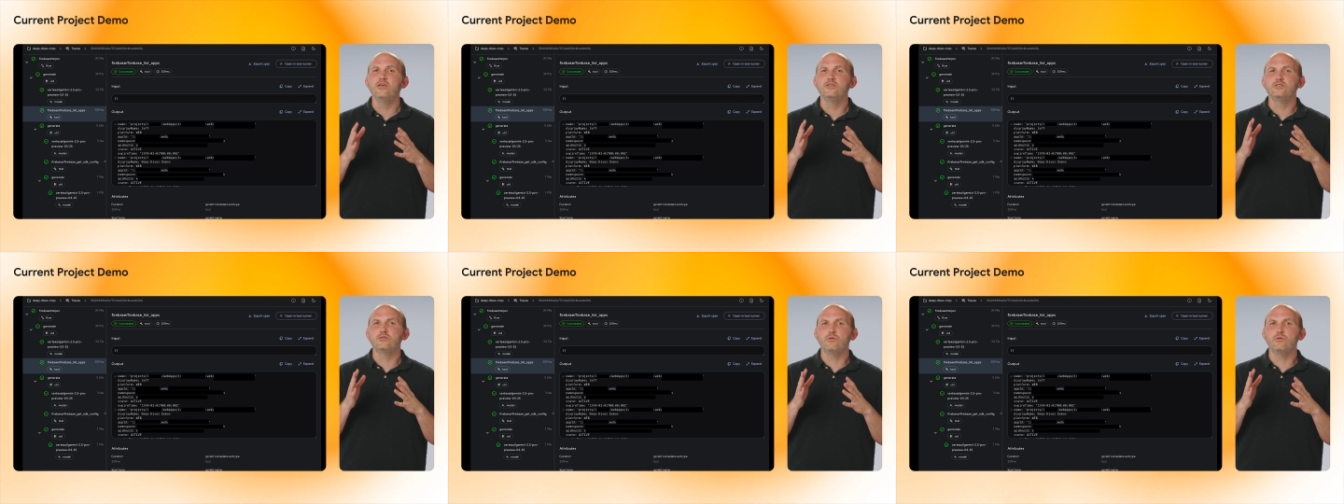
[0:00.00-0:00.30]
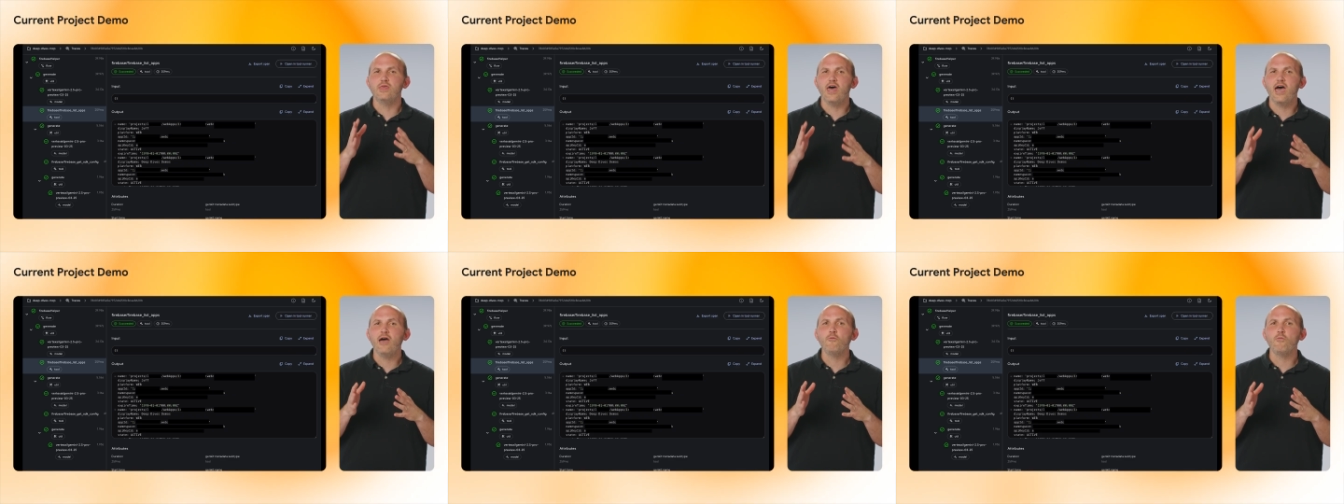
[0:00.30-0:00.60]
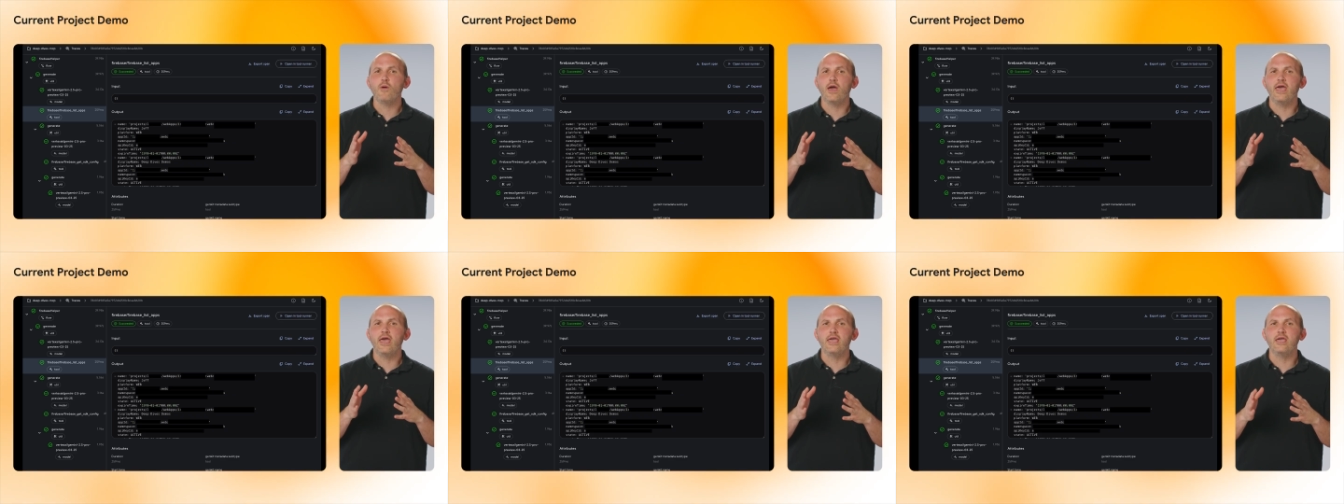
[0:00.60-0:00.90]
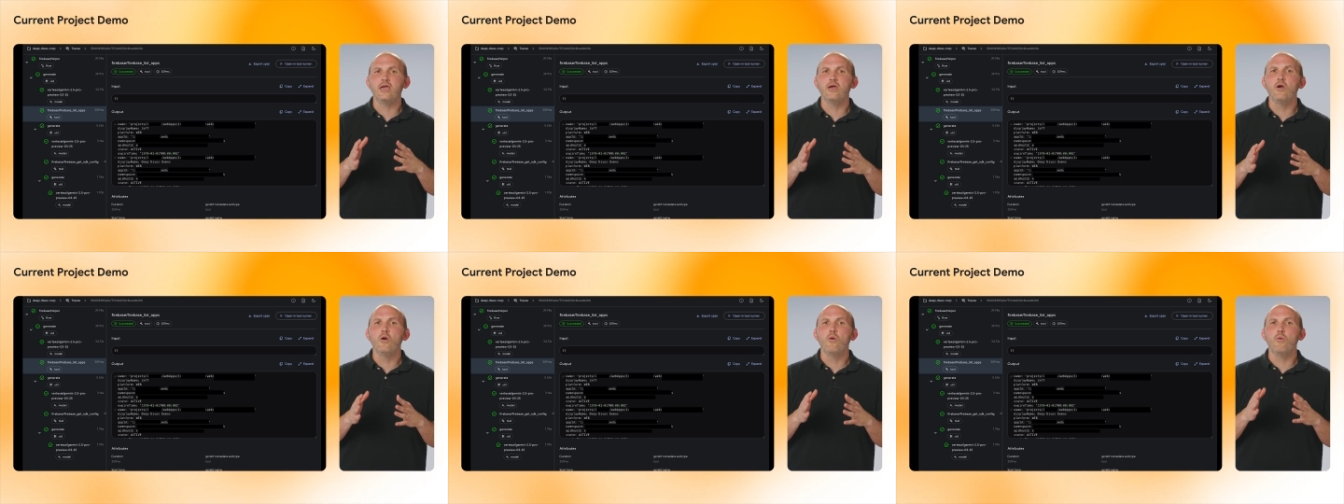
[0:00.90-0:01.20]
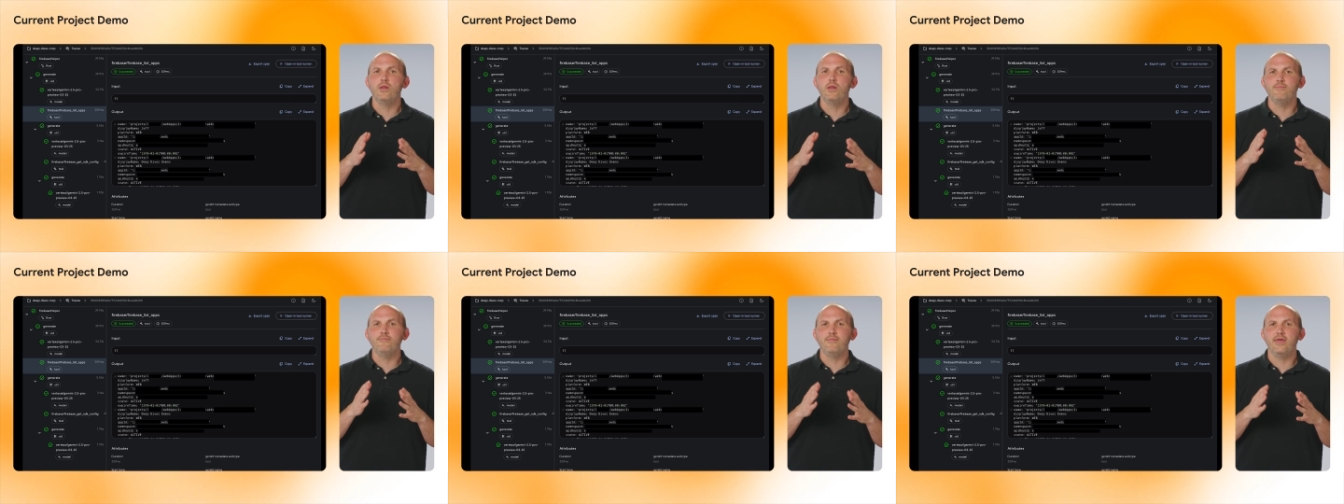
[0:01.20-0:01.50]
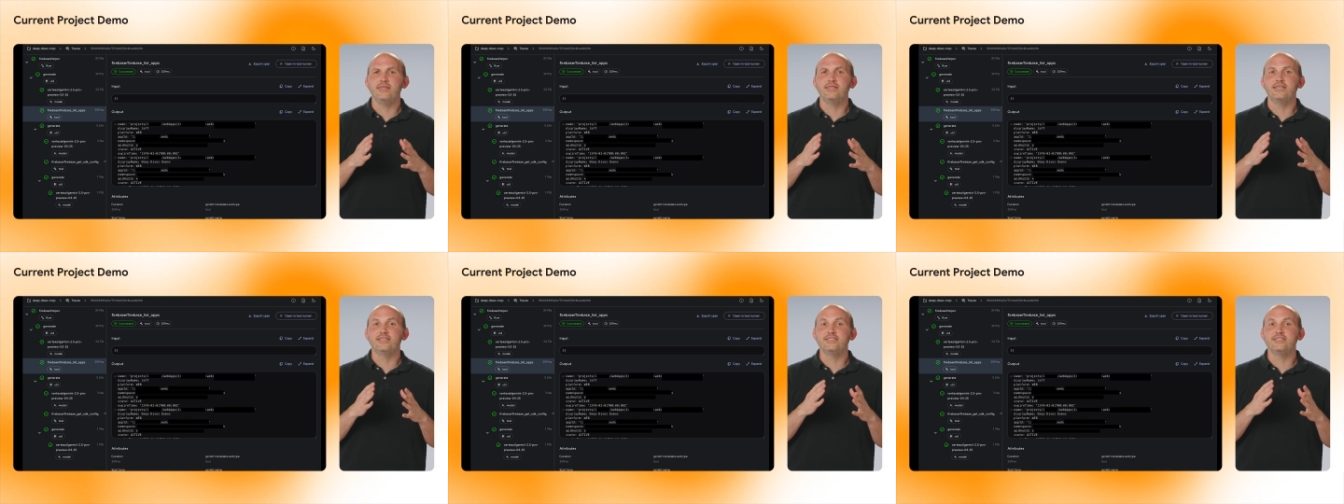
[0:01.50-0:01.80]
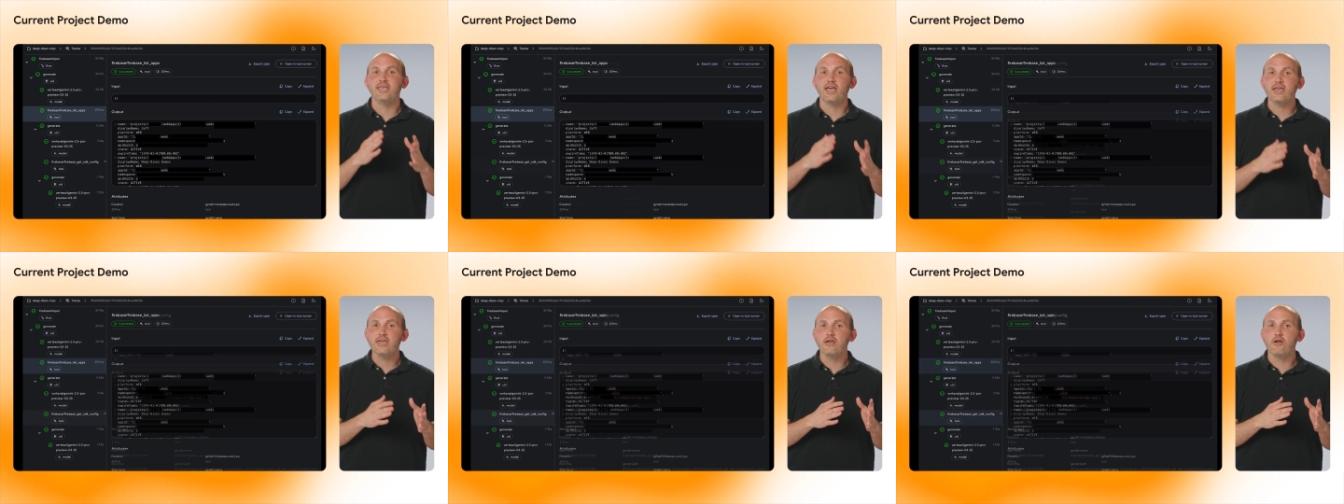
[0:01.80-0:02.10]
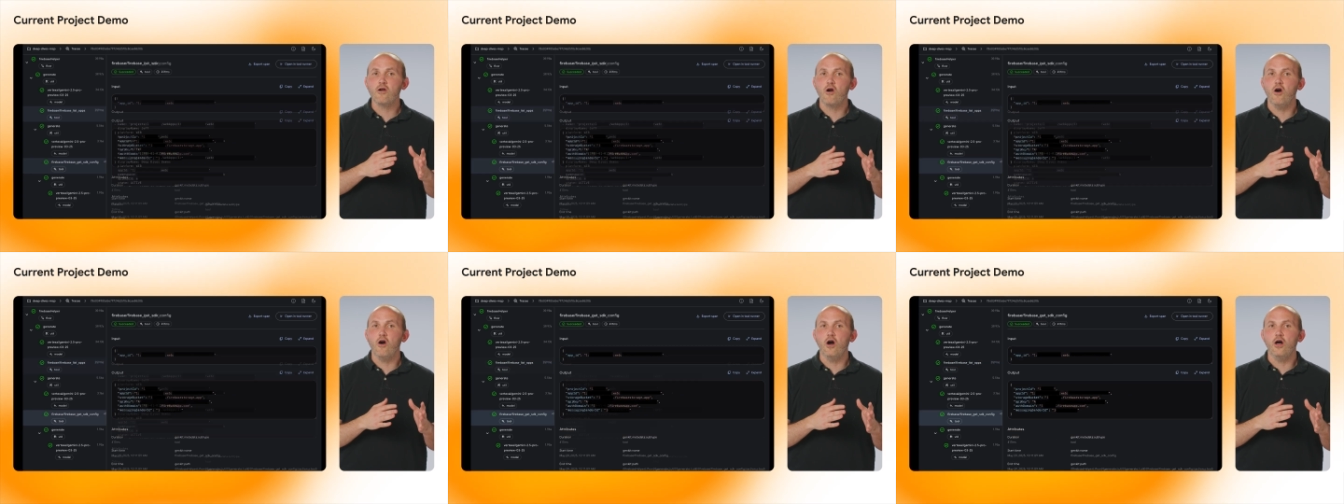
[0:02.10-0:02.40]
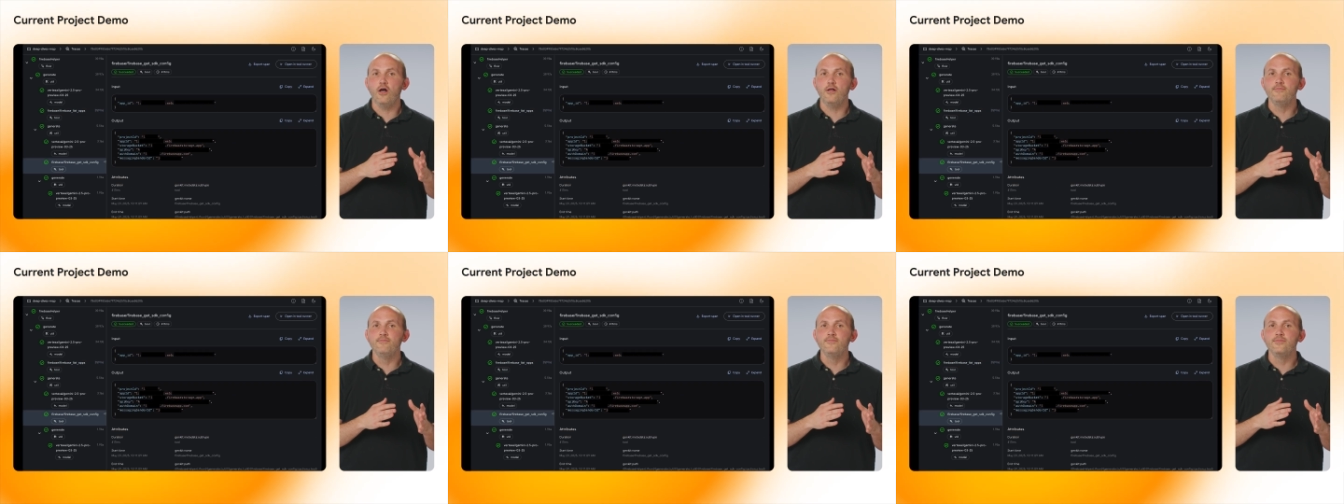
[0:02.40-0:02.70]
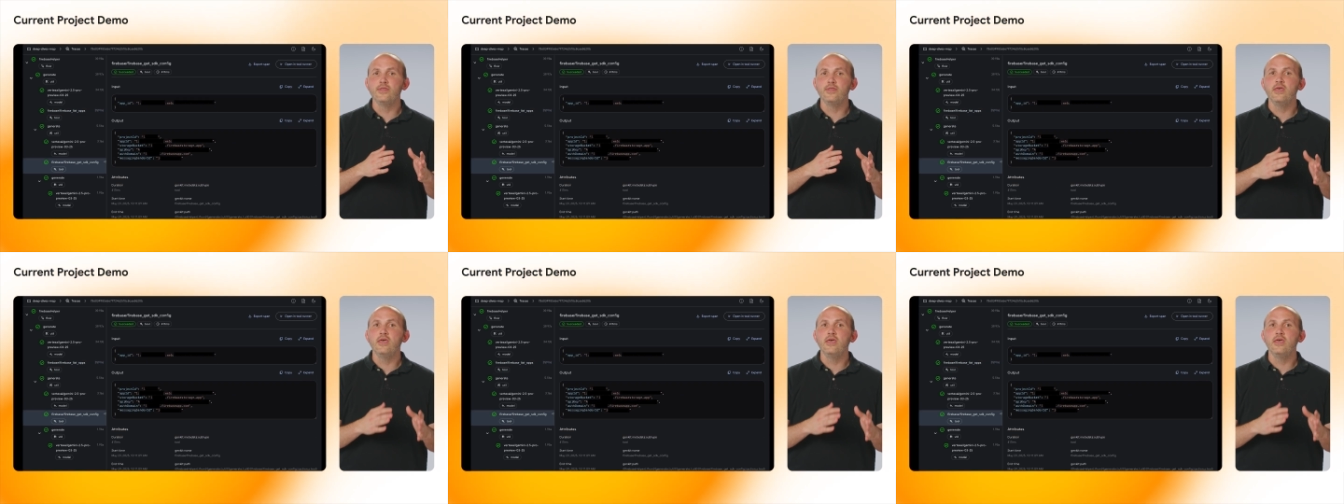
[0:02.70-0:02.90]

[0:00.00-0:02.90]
So that way, when it made the second call,